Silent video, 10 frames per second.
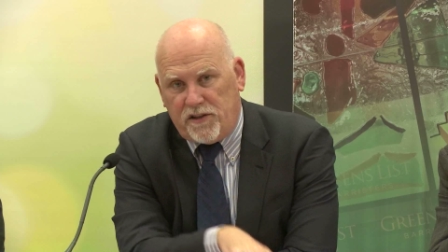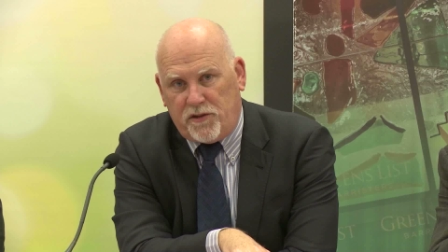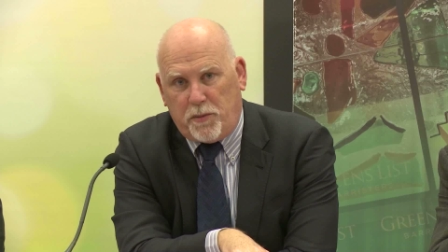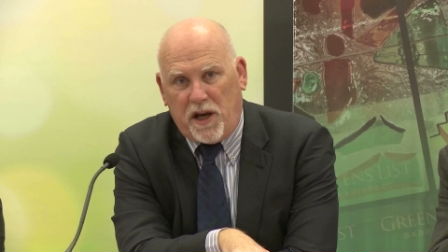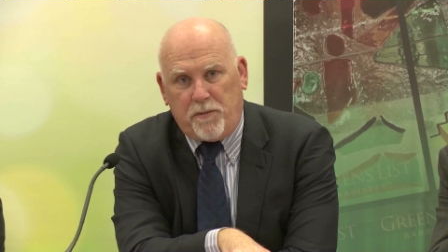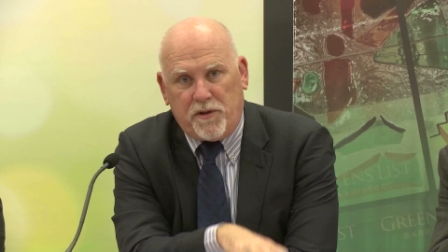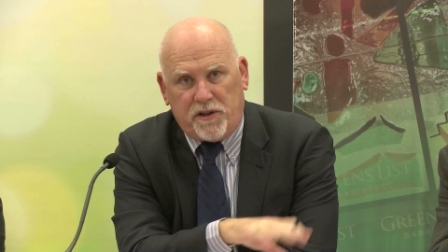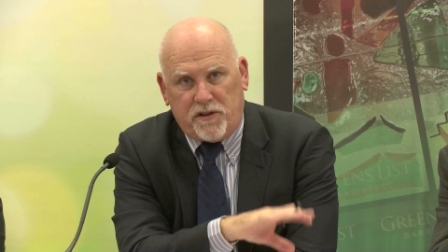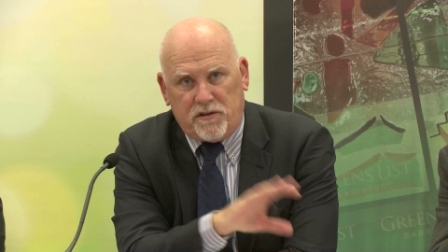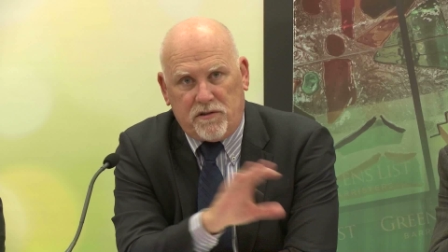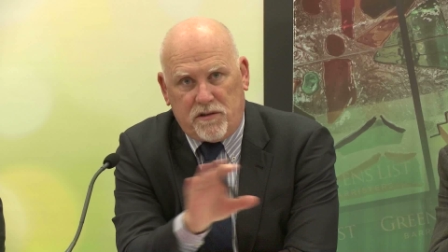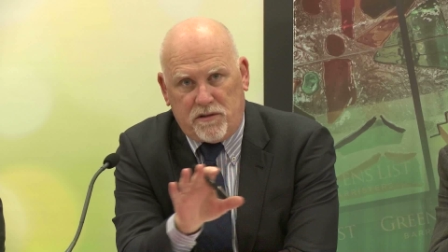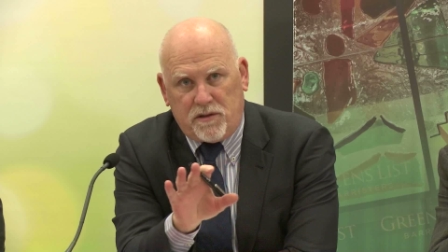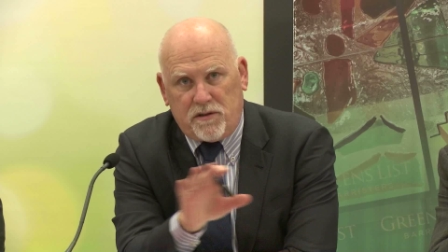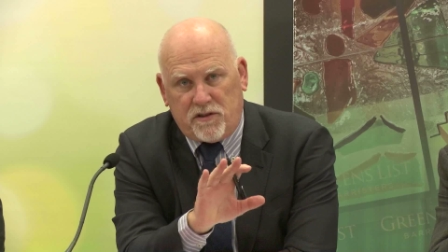There's a paper that
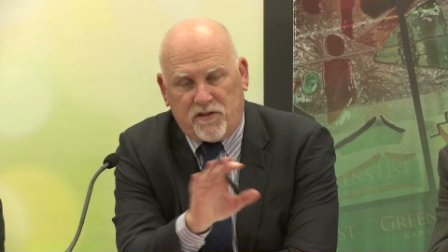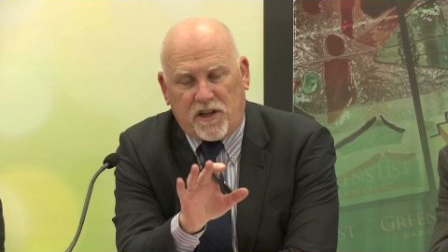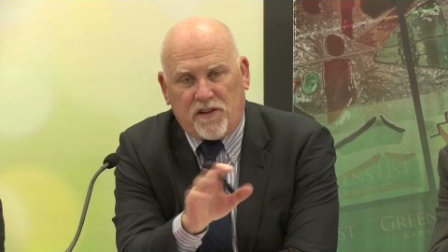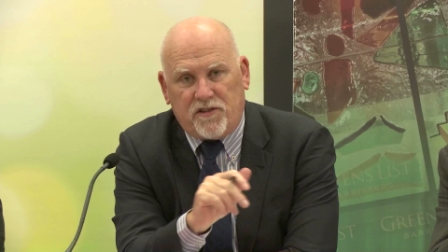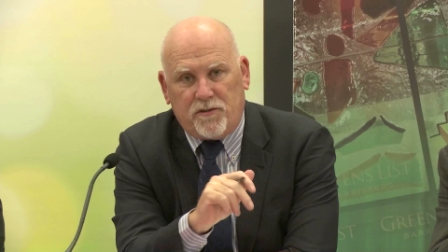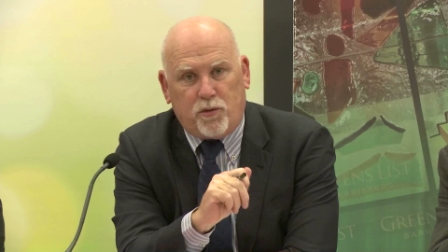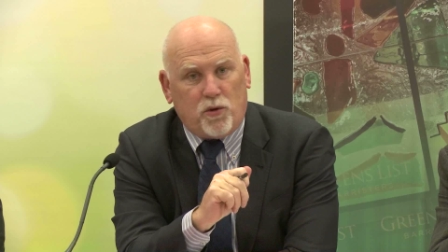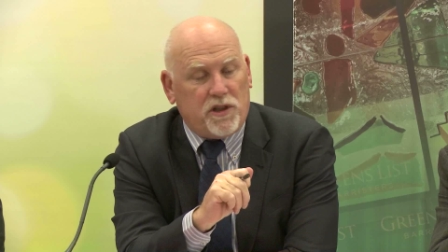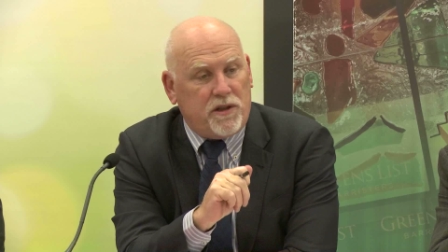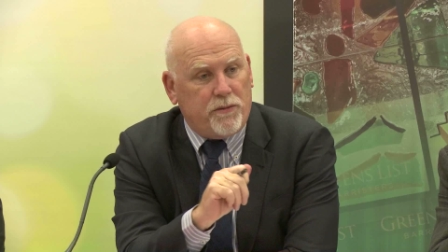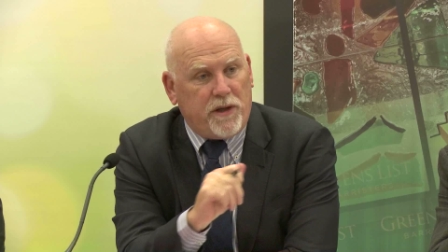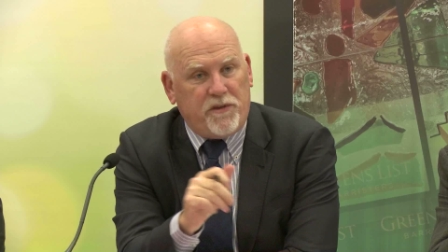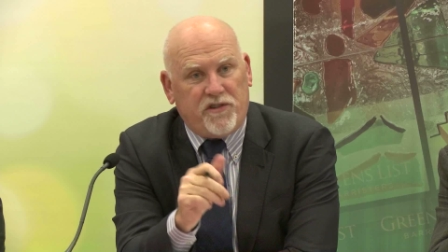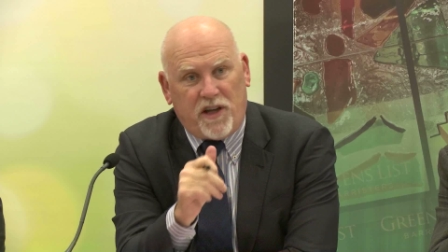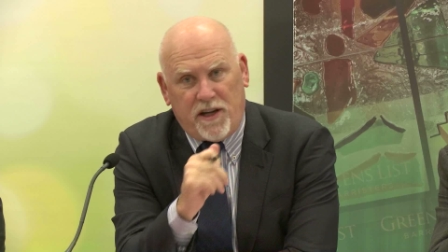discusses broadly, and let
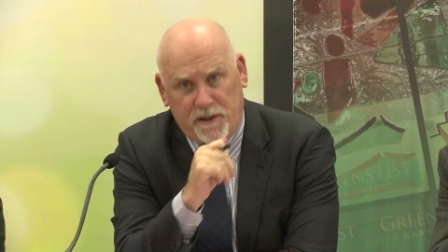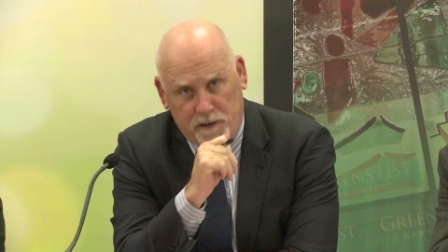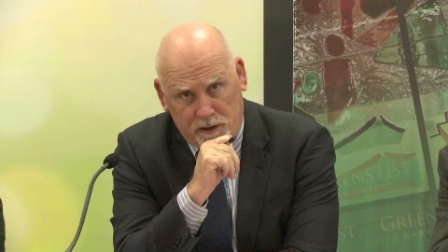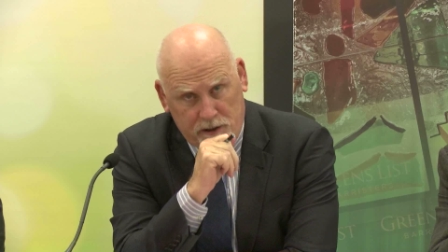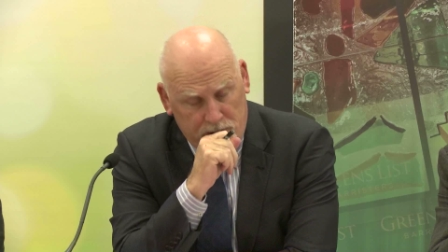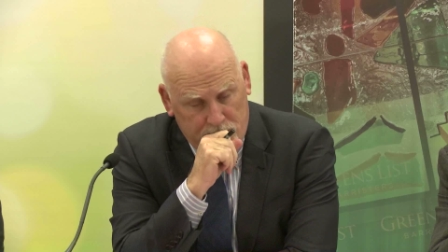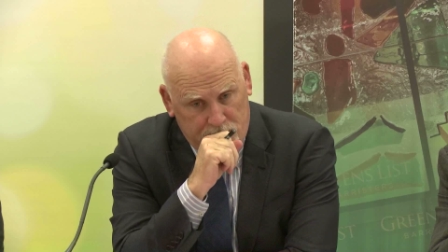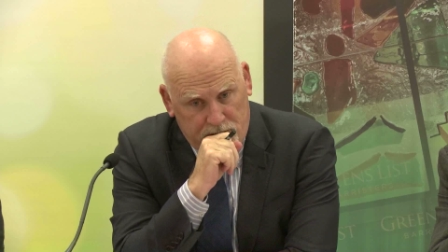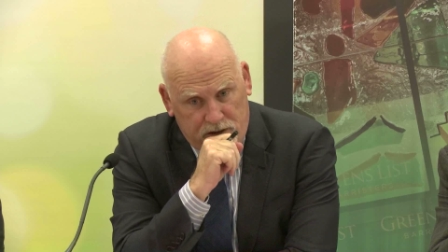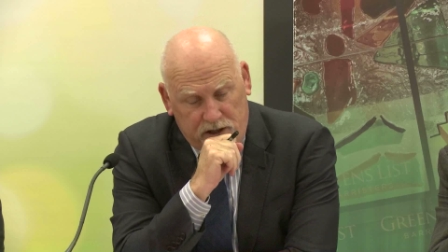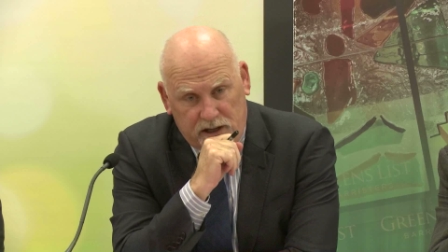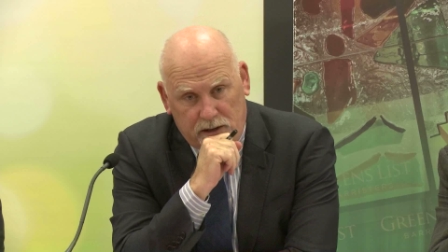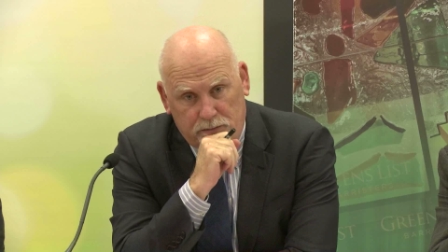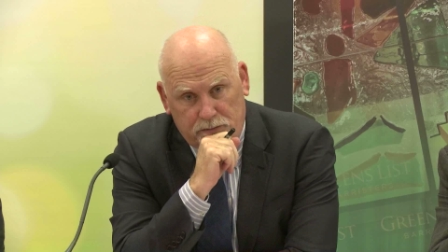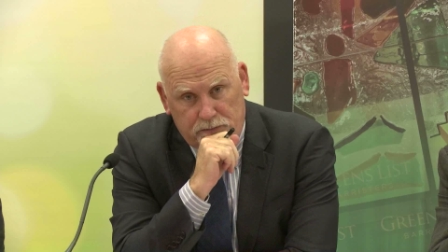me say
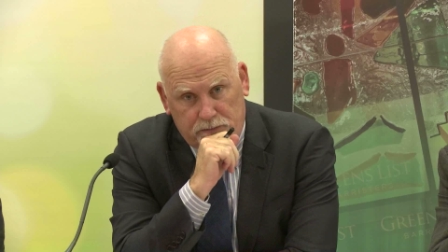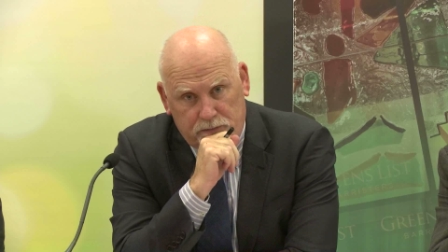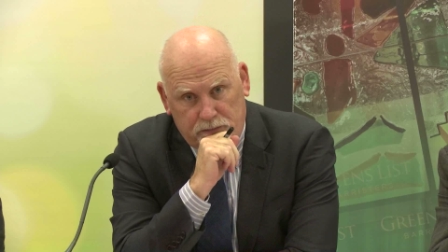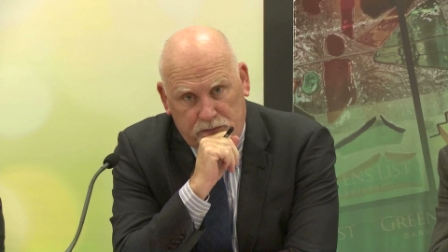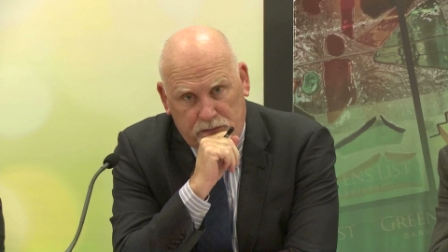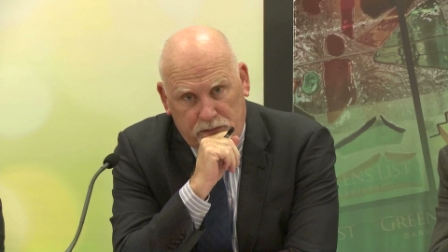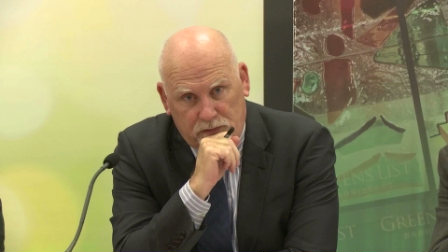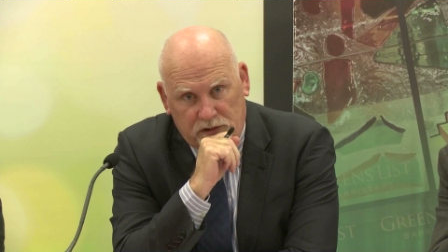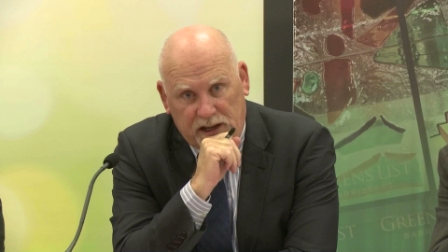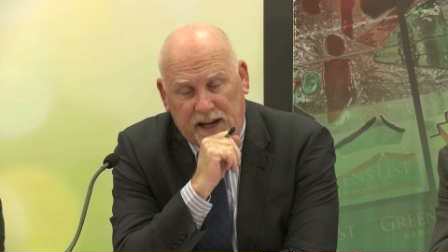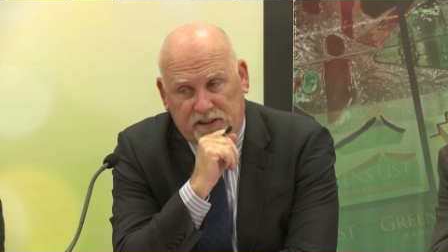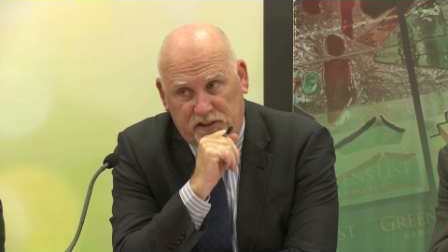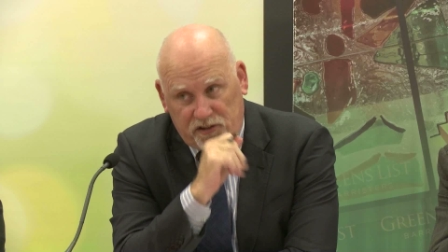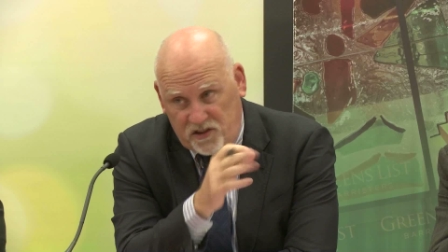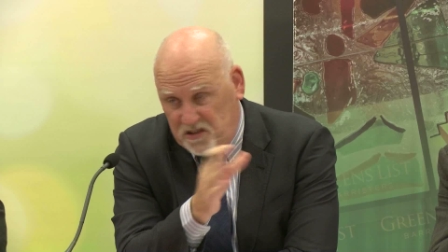the Act
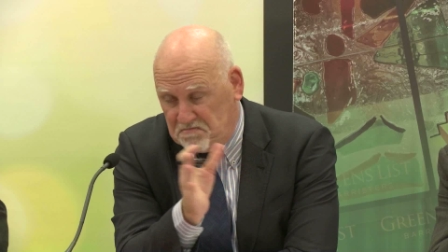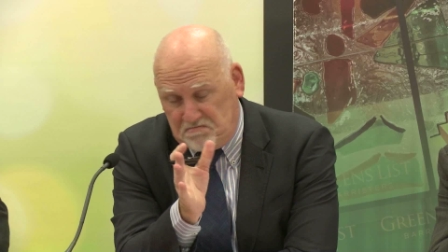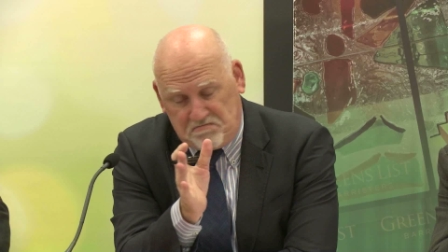is,